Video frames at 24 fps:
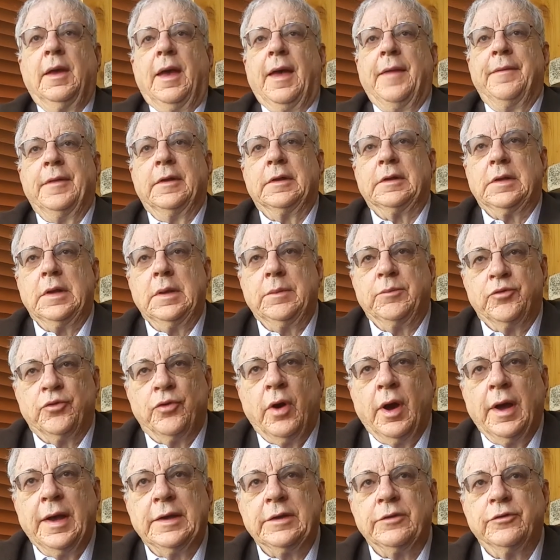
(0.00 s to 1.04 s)
and then keep
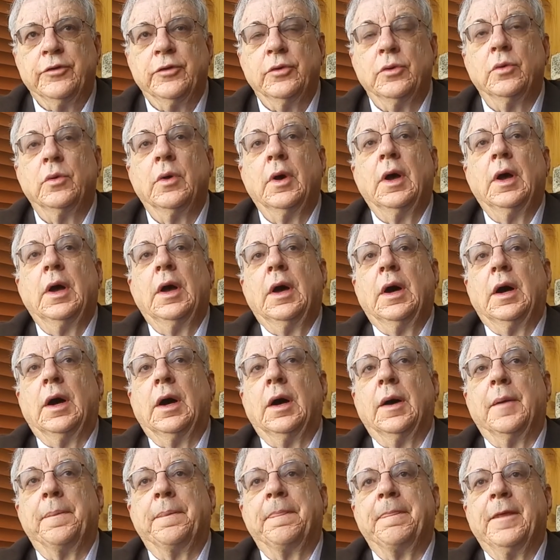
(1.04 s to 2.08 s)
trying to
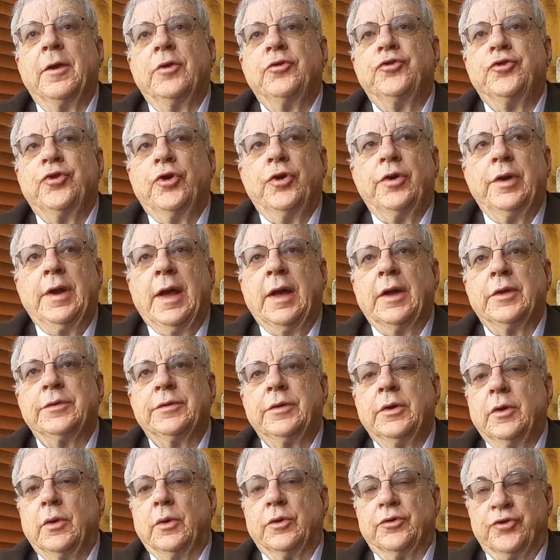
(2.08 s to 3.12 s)
um, churn
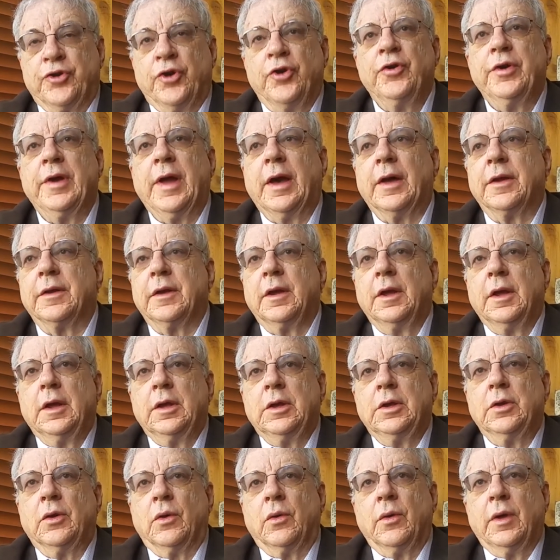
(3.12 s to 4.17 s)
out or turn out,
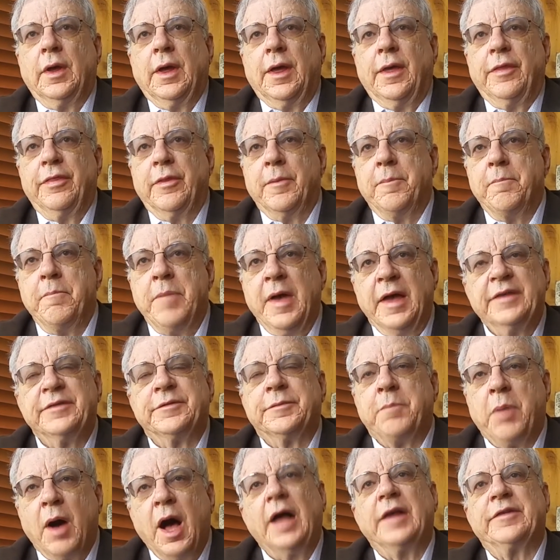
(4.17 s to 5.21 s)
you know, the
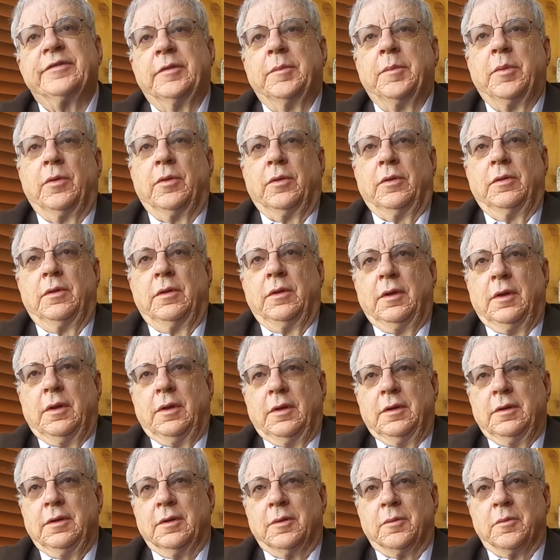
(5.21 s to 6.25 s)
best possible
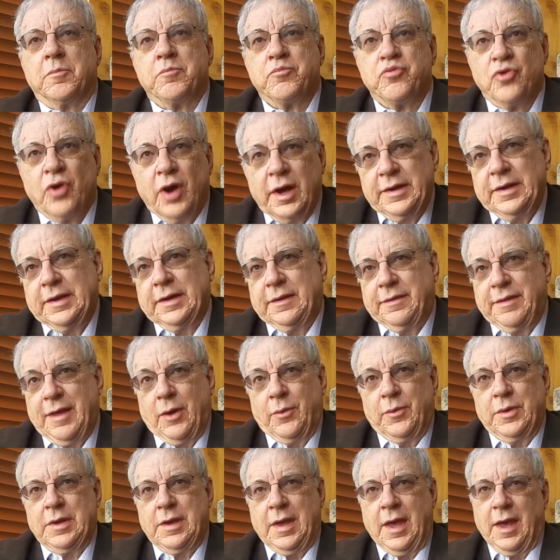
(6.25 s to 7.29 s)
you know, product
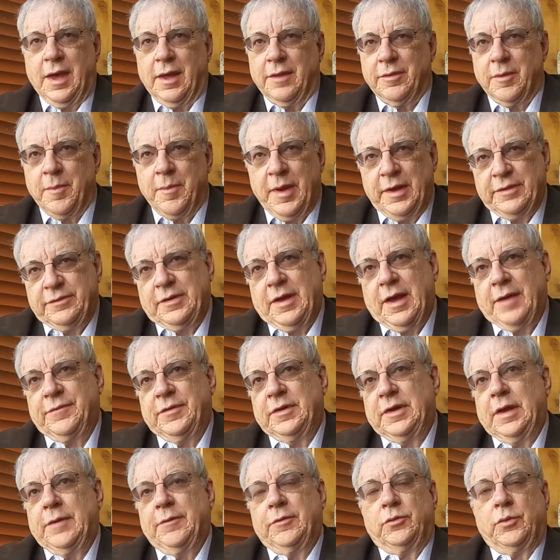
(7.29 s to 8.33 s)
that we can, the best
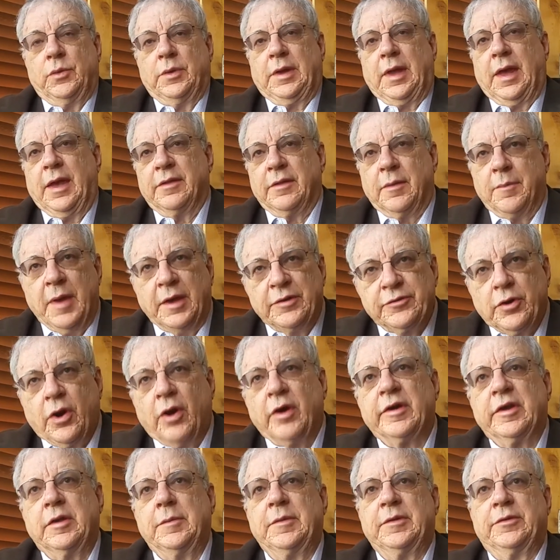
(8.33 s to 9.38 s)
affidavits we can, the best
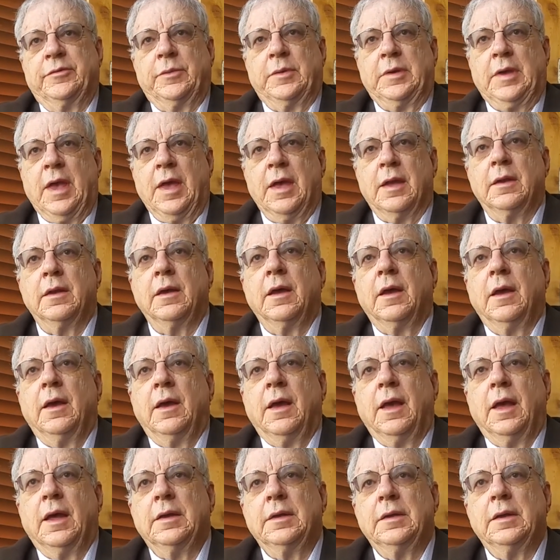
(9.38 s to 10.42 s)
arguments we can.
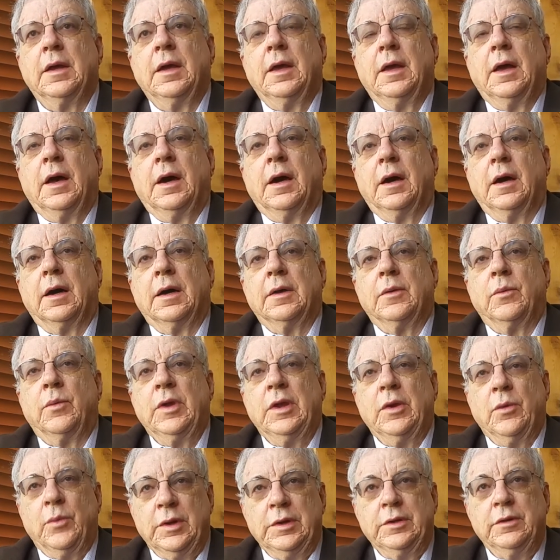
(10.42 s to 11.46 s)
And uh,
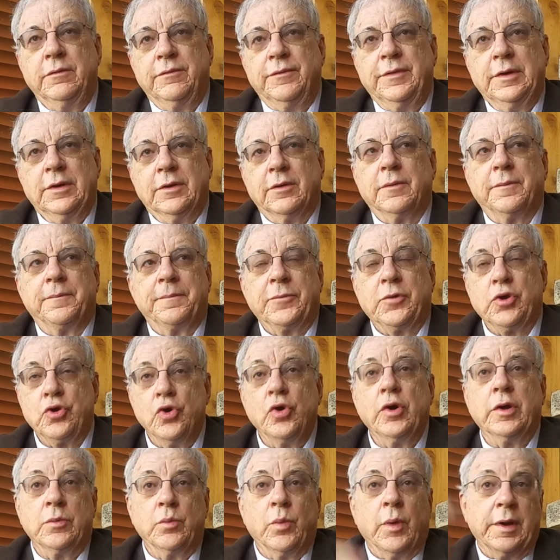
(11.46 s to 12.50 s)
we, we do feel
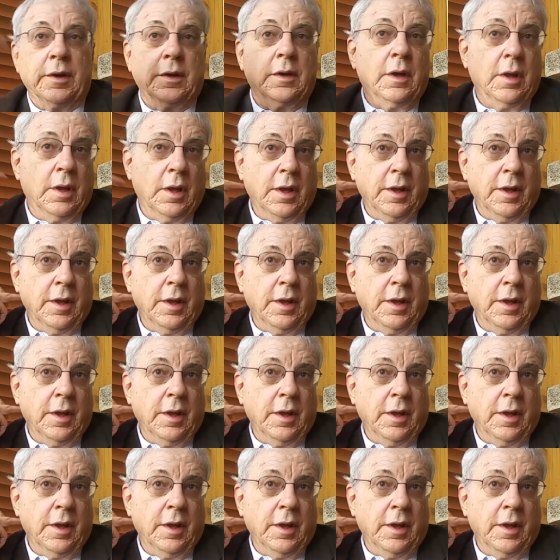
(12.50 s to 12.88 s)
good when